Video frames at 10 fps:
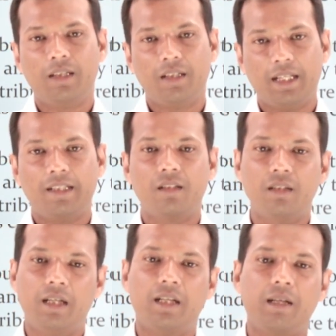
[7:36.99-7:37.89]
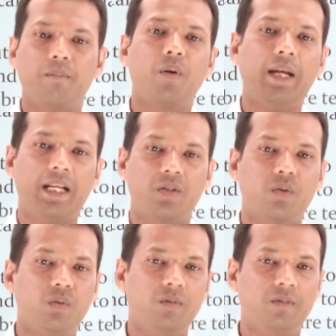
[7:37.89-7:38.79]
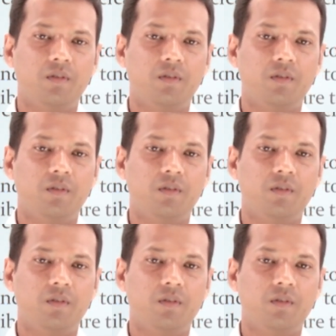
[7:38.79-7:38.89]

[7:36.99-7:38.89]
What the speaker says: rather an employee has to